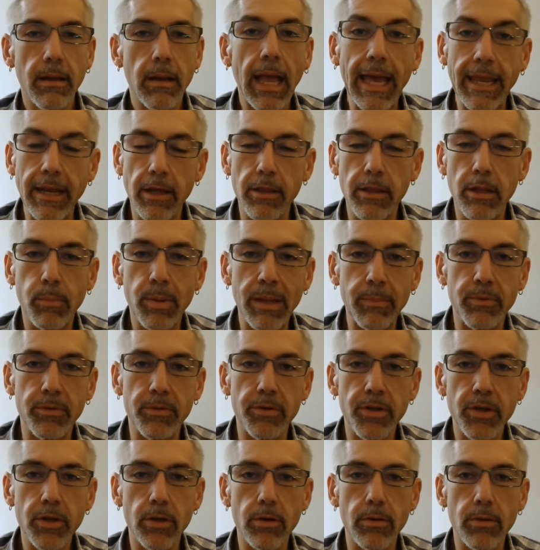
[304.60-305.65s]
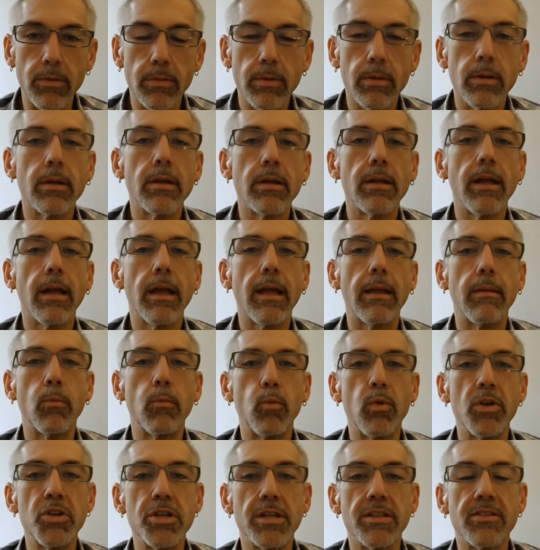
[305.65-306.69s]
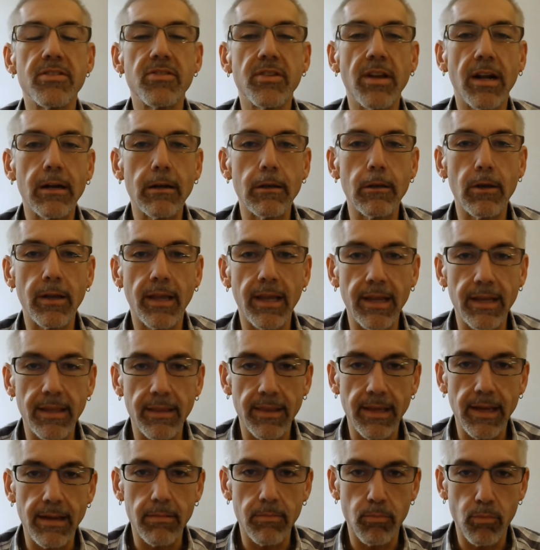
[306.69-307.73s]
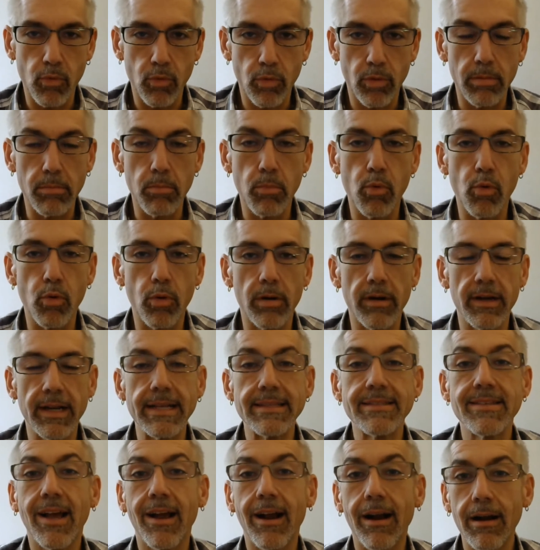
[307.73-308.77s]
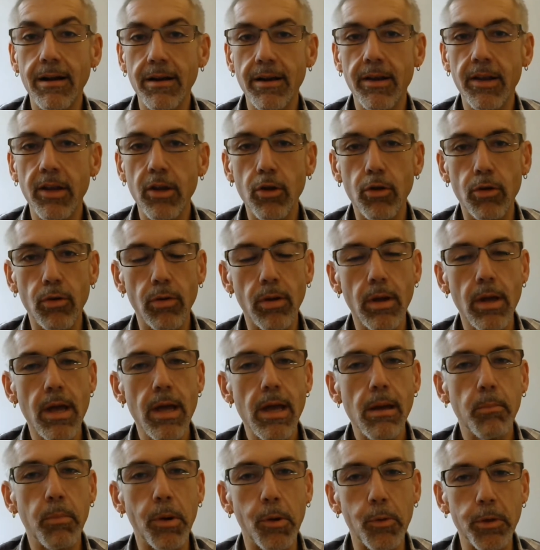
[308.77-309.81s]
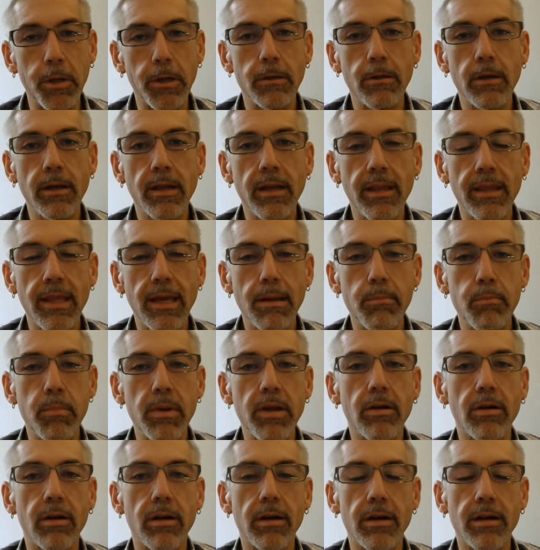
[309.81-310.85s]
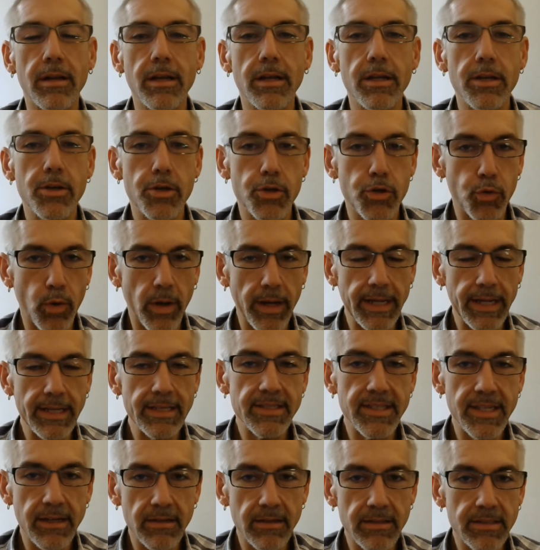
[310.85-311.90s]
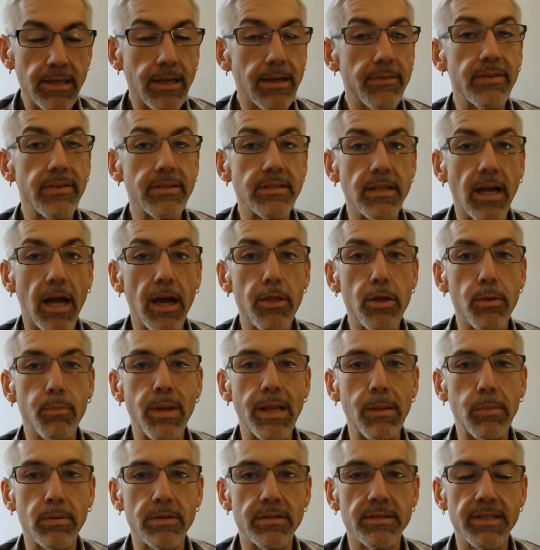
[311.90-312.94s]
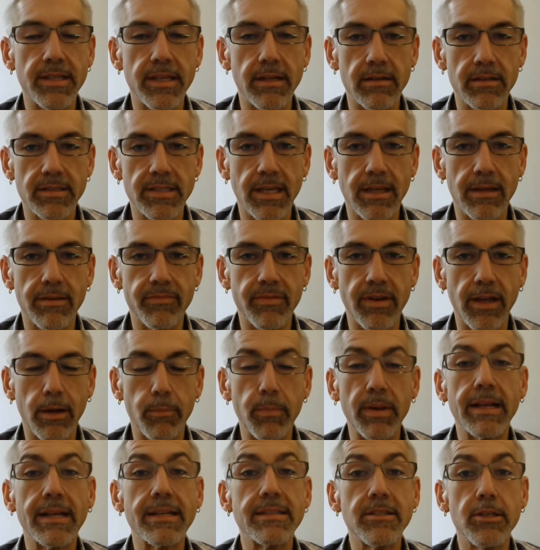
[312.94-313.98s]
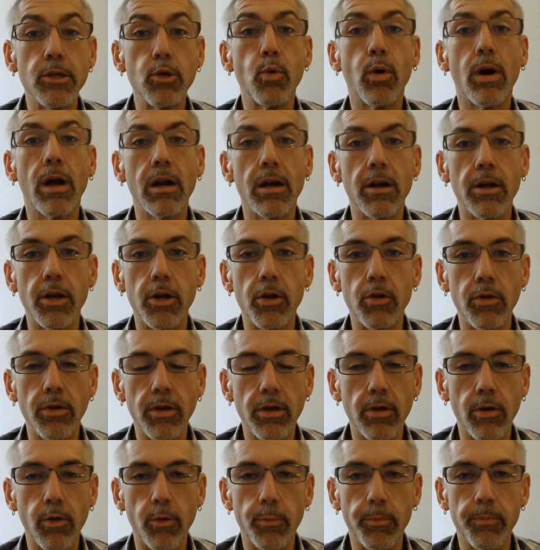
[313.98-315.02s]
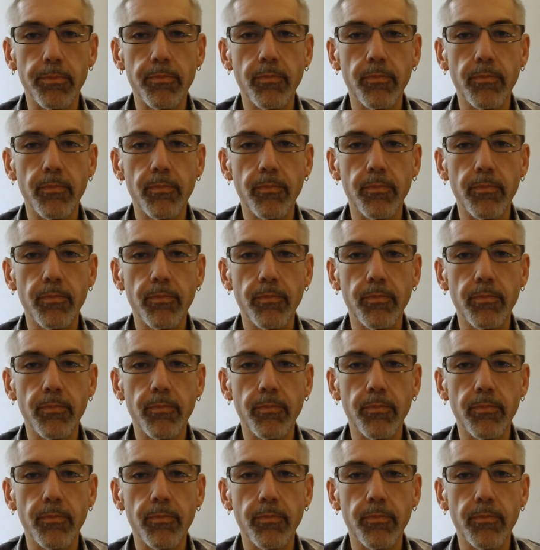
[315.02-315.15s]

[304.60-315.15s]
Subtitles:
and other people do. And we should start looking at that more and more. It's hard to do, but when you're looking in that mirror, try and see yourself as other people see yourself now, because you are a new you.